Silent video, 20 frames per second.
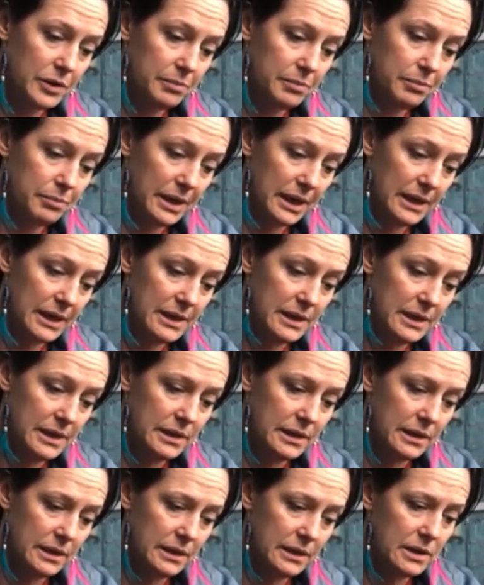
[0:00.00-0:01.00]
pieces
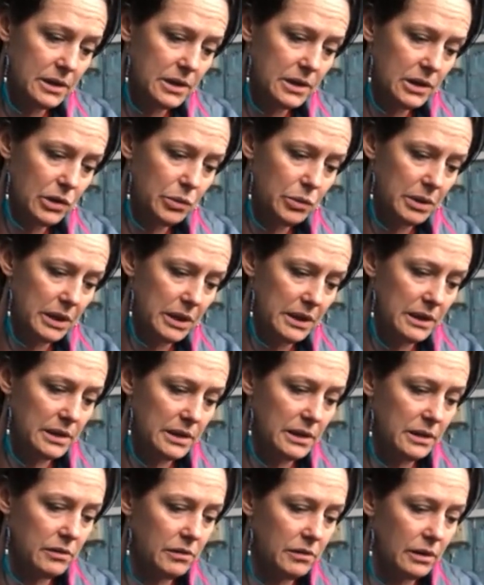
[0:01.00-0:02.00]
into two
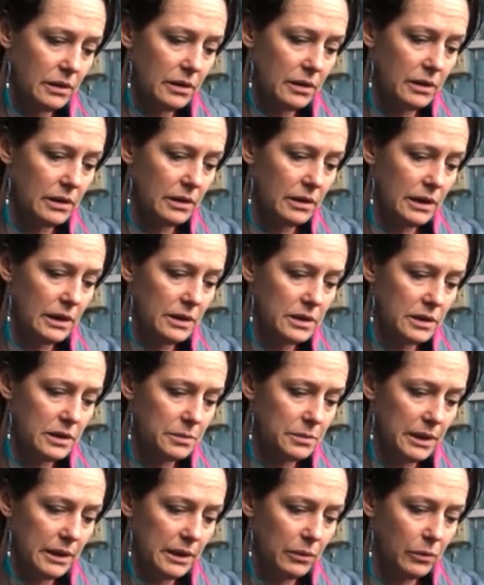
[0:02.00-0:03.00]
pieces rather than it
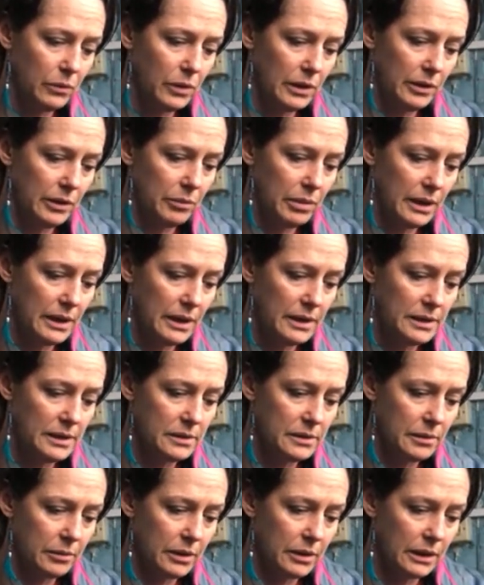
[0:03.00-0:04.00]
just being one piece.
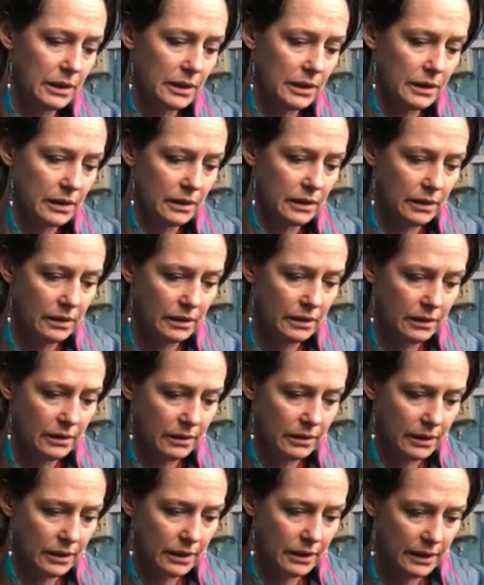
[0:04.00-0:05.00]
So I'm going to cut
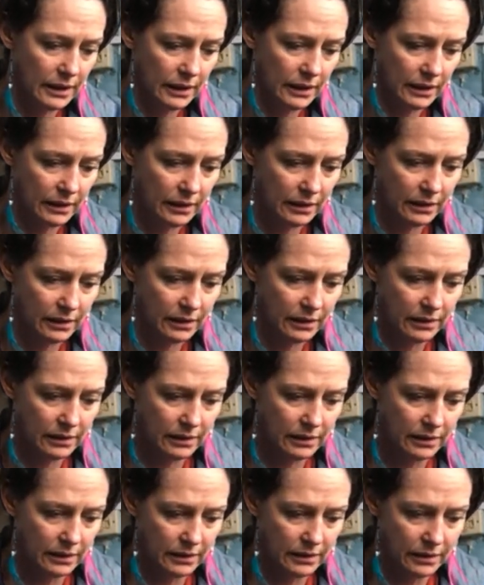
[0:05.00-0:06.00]
the king
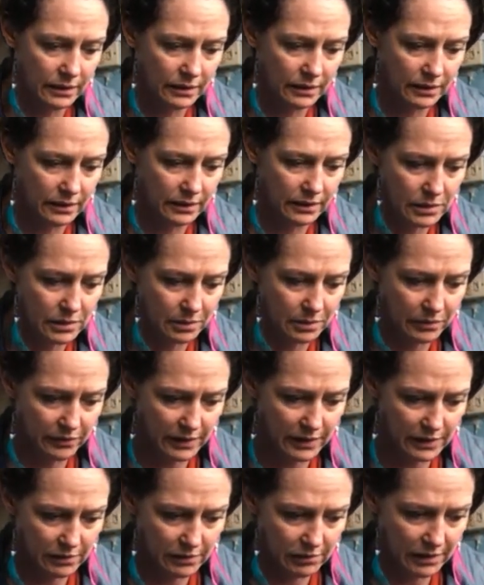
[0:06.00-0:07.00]
at the top of
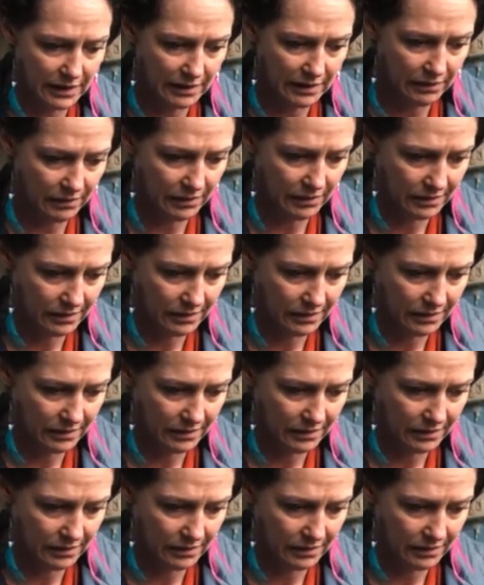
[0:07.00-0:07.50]
his crown,